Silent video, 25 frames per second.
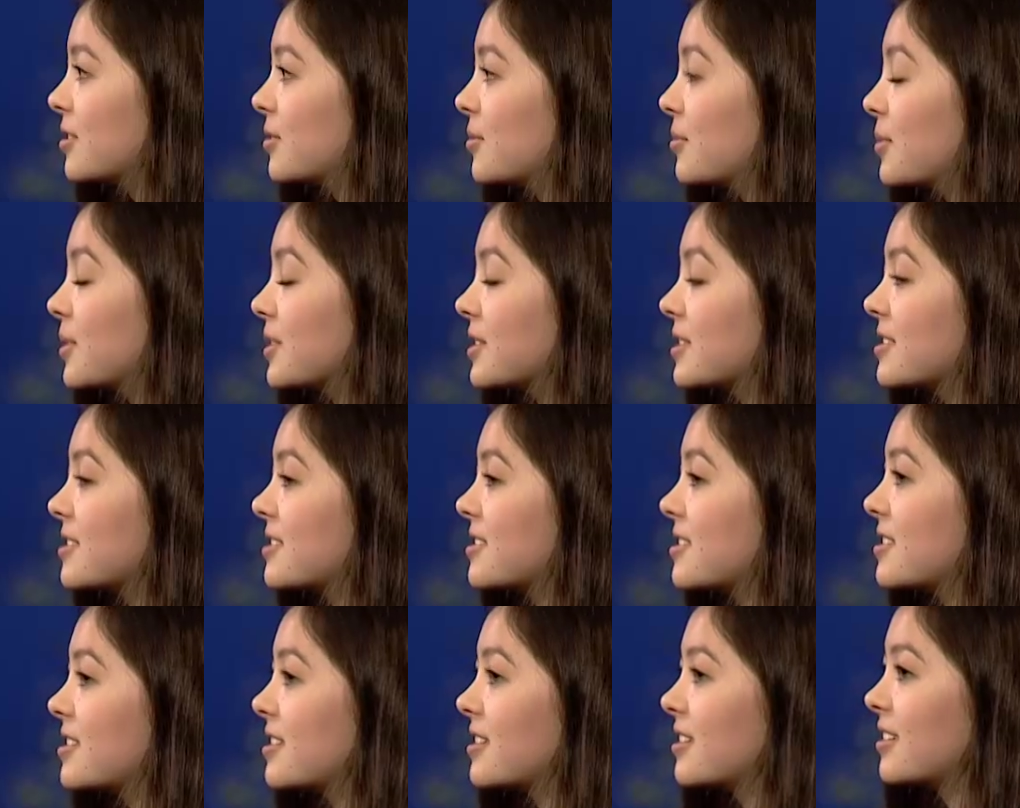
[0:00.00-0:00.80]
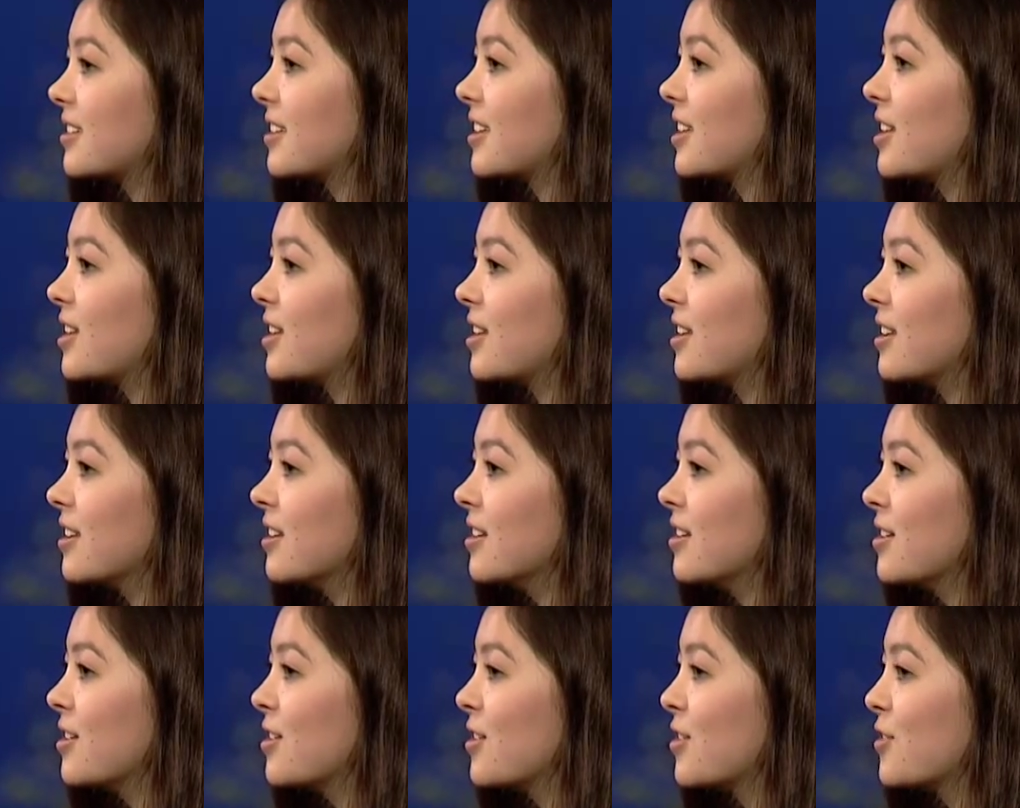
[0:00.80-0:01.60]
But still
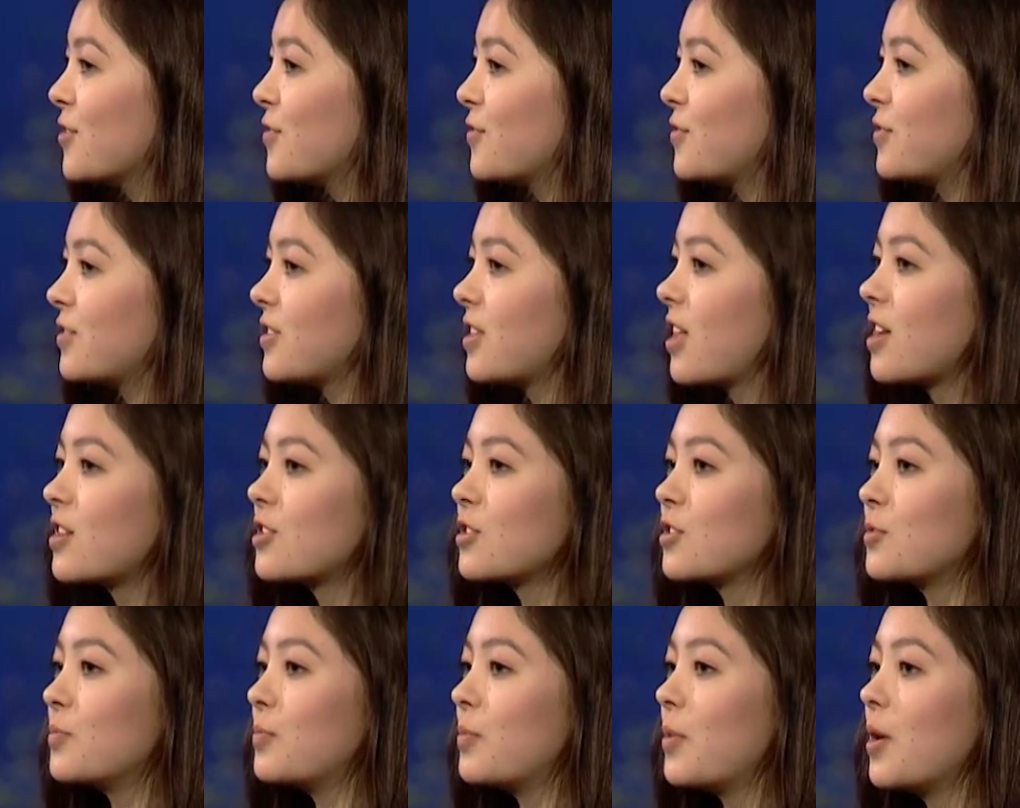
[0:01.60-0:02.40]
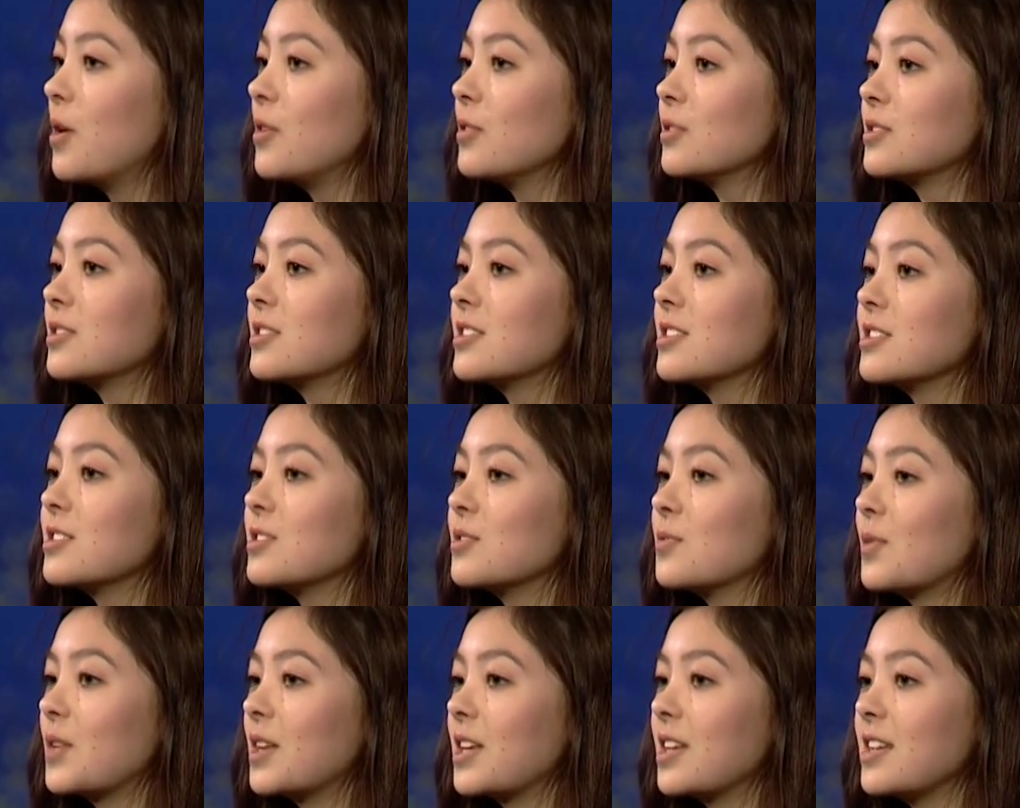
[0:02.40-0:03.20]
he fluttered
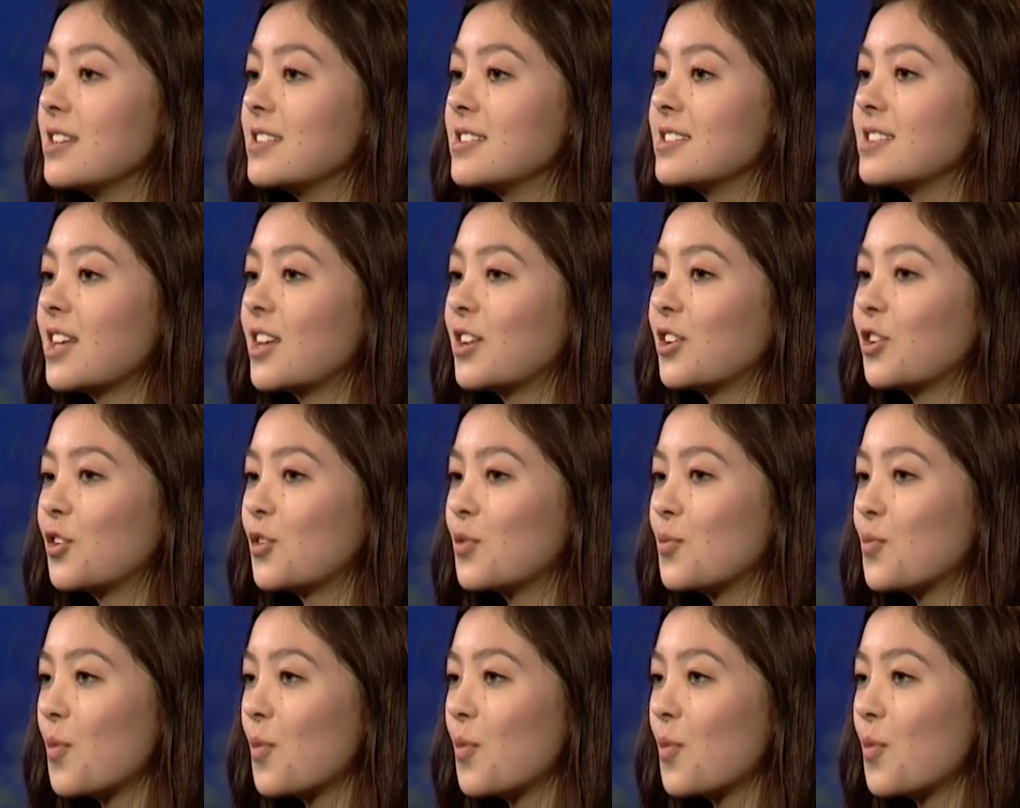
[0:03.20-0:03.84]
pulses when he said good